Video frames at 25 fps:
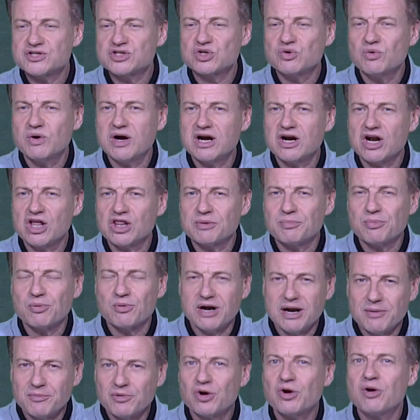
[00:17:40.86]
squared on the
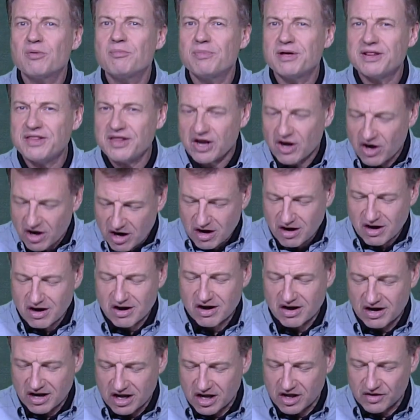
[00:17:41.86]
perimeter, but they
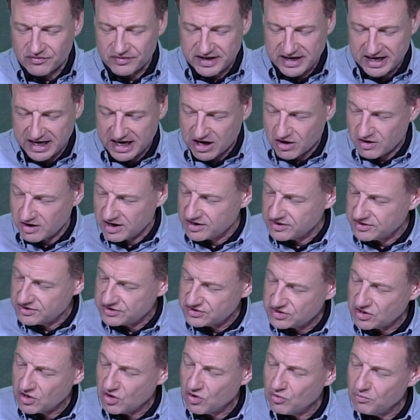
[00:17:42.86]
are on the area.
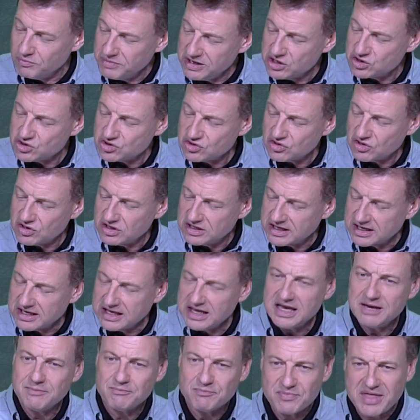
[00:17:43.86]
So be sure you
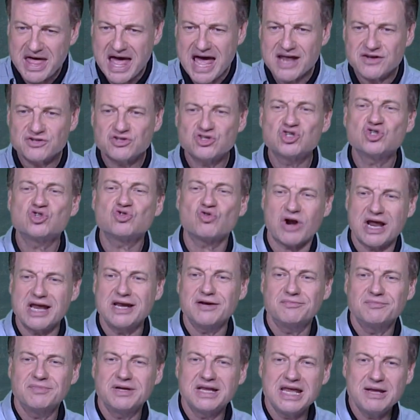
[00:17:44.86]
keep that straight.
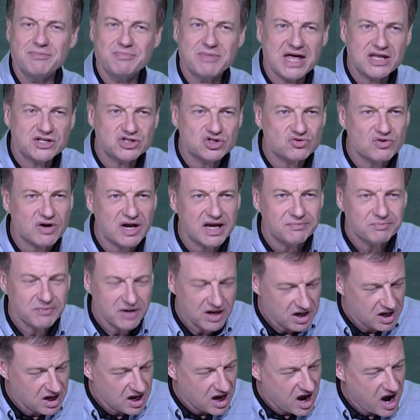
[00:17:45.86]
Keep that straight.
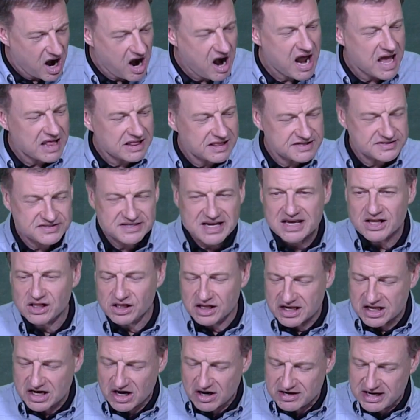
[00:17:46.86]
All right, let's take a
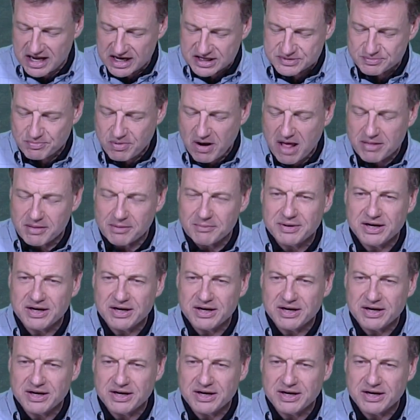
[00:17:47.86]
look at our next problem